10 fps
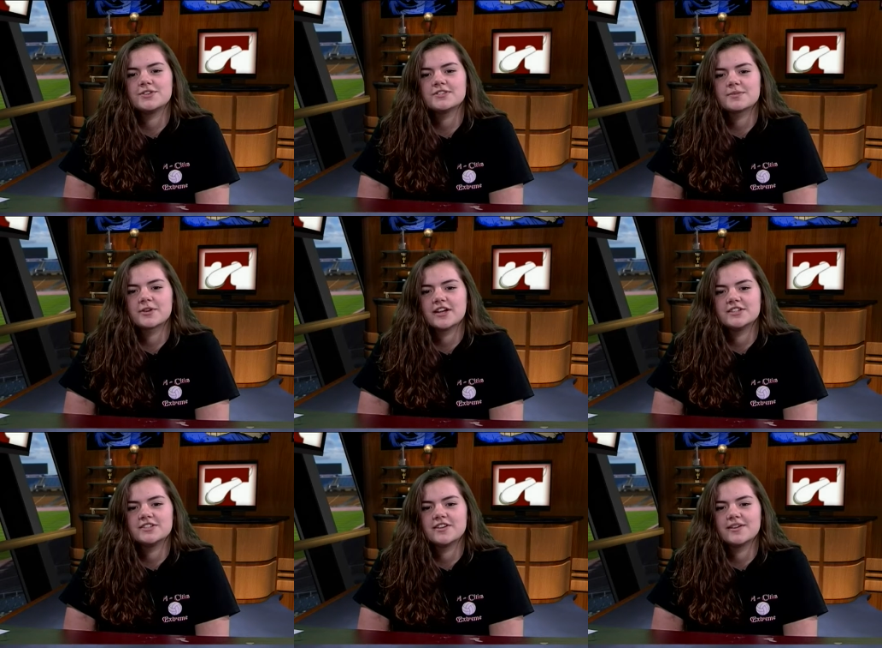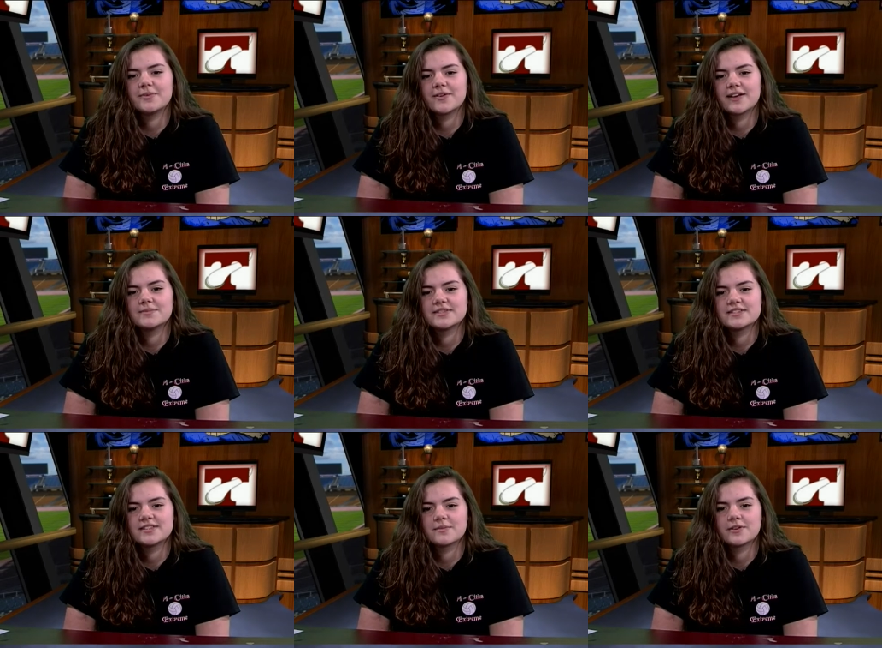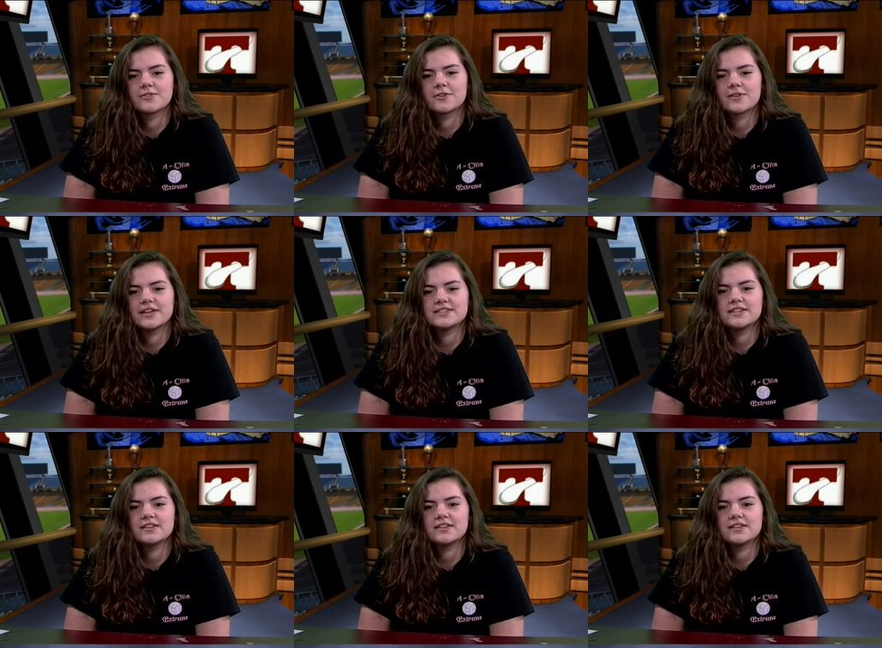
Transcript: two summer engineering programs this summer for raising...